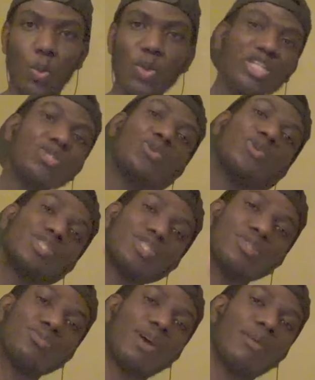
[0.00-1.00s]
Which
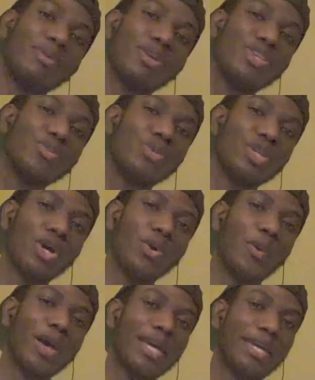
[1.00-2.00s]
Christian rapper you
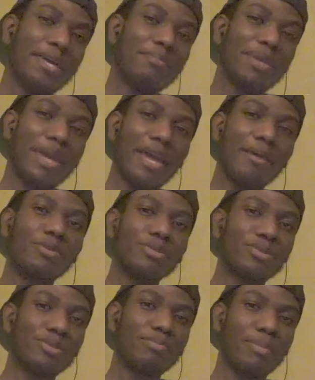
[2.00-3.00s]
know can be
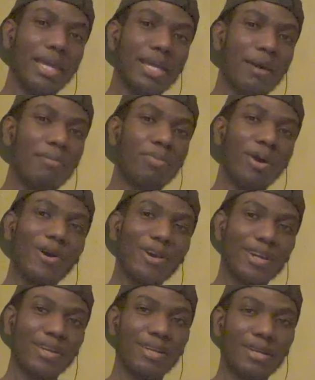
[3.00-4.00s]
able to make a
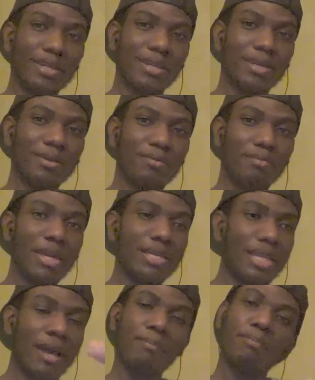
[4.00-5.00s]
bar,
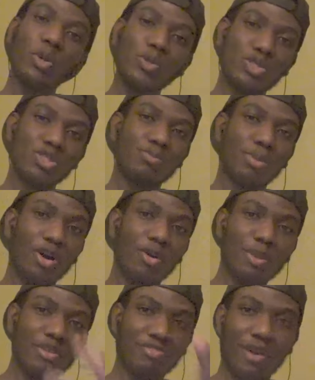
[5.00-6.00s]
make that Moses bar
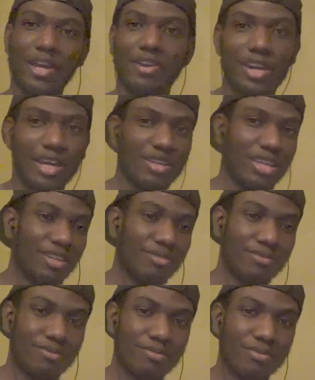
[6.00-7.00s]
be fire like that,
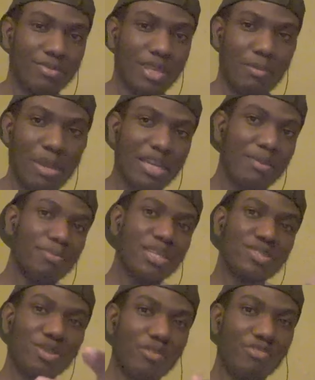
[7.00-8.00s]
and make it
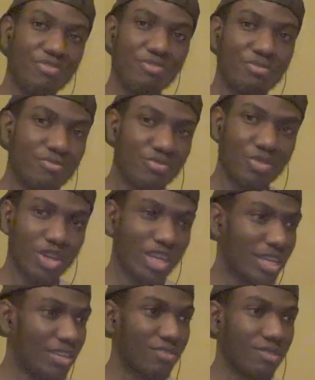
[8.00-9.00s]
be so
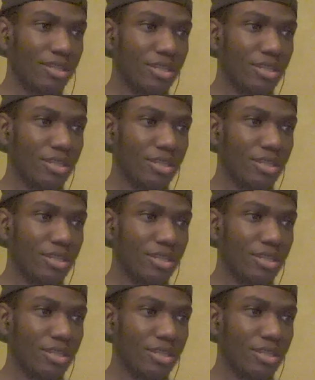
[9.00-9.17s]
freaking